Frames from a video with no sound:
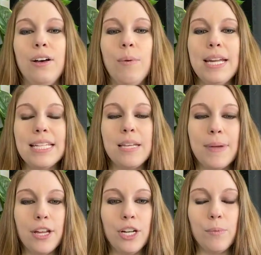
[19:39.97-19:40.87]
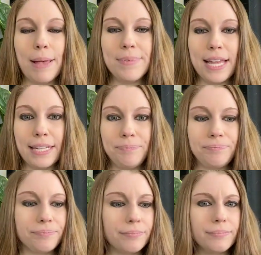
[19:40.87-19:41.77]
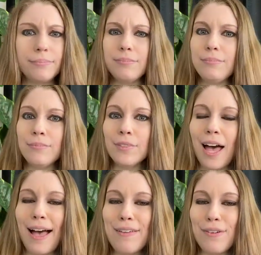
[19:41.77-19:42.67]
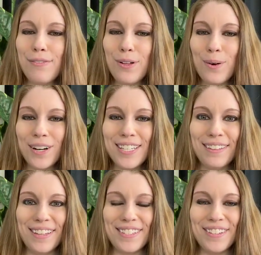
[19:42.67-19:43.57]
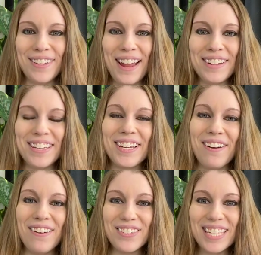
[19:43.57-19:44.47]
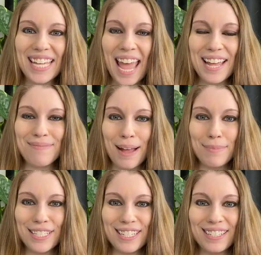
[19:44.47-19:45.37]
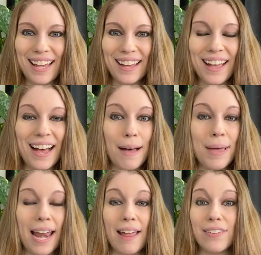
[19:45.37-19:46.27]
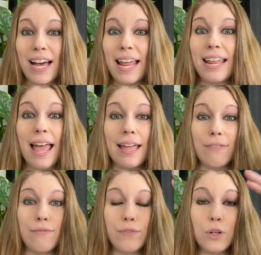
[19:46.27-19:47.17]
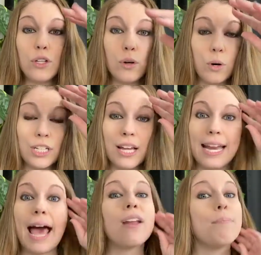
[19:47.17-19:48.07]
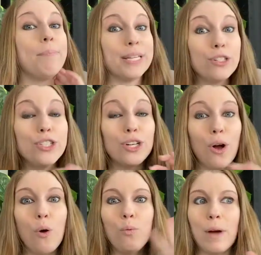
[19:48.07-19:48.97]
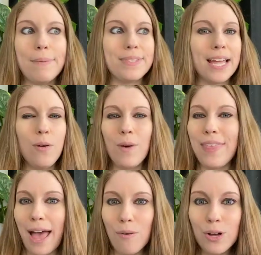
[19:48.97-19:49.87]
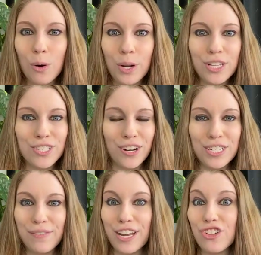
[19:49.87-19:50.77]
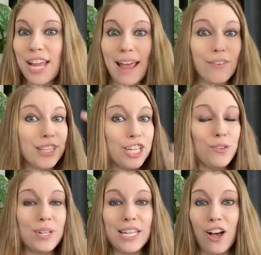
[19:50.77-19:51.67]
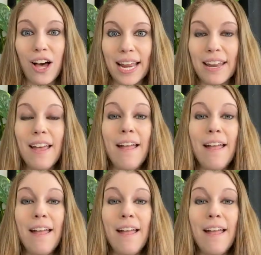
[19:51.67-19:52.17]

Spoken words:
What needs to be on your website? I have a full course on this. You can actually go over to kmrobinson.com and I've got a full course on how to build your own website without coding, start to finish, everything you need on it.